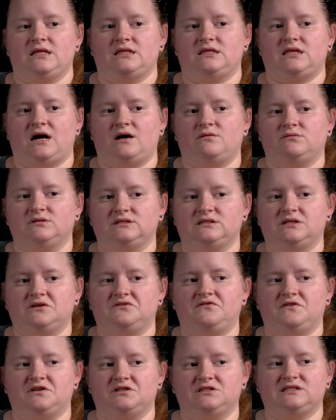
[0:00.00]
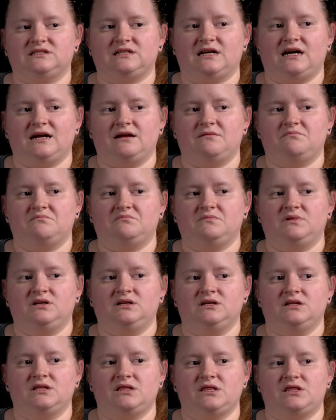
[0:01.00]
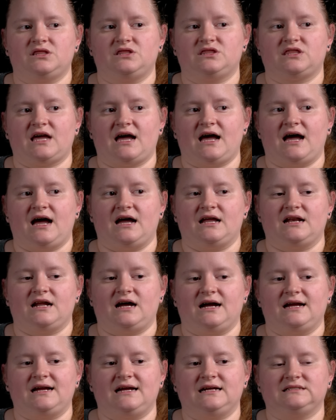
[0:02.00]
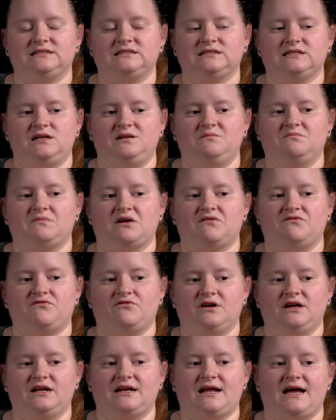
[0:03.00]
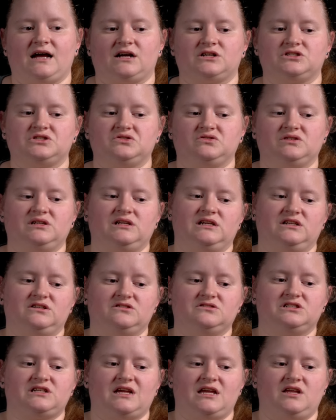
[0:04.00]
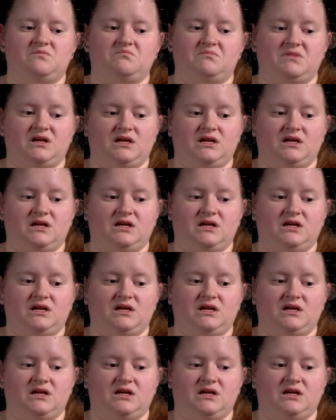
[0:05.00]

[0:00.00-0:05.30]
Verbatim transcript: That was the first time that I had seen my friend actually entertain